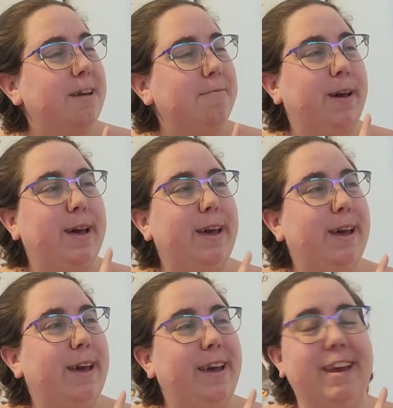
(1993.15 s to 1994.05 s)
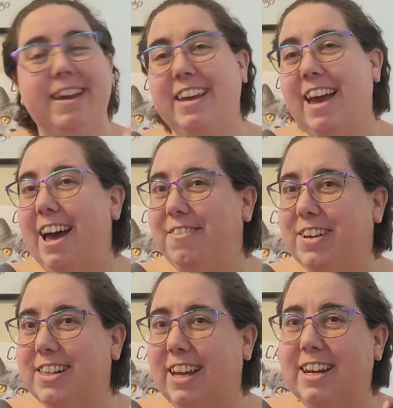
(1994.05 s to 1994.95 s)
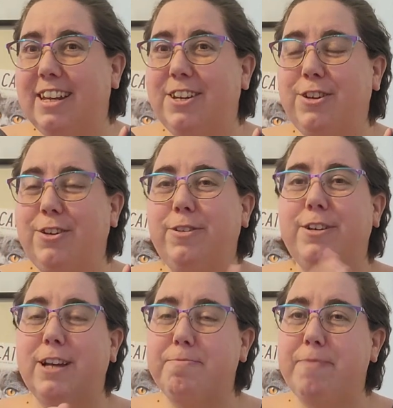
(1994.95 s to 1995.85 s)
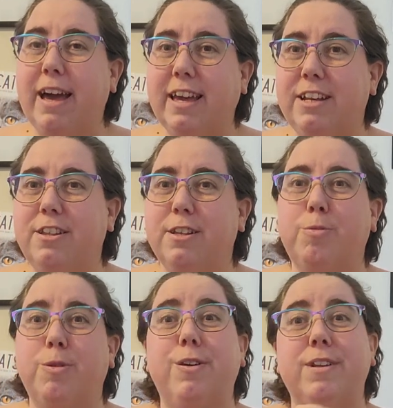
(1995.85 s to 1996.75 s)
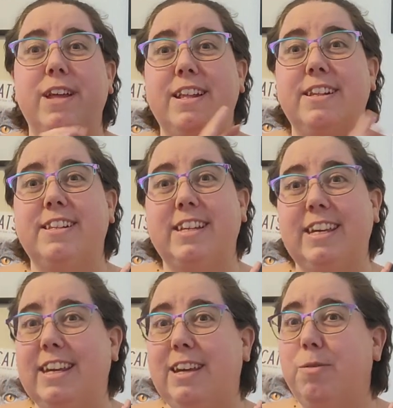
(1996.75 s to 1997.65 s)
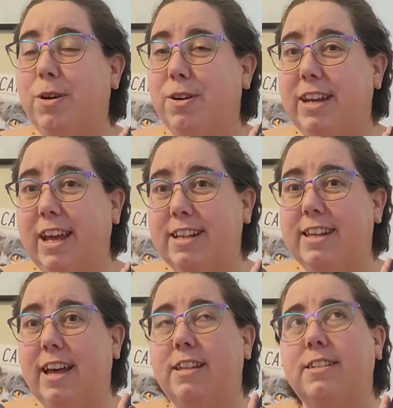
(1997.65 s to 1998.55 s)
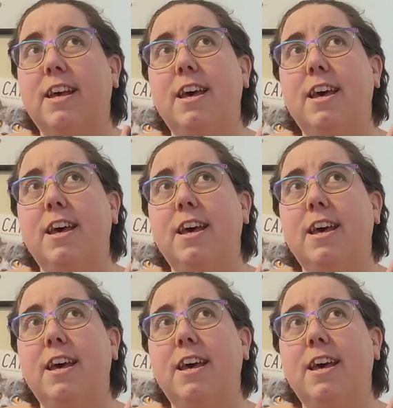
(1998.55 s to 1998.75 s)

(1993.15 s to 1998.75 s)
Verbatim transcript: But yeah, I'm excited to jump back into this world and see where it takes us.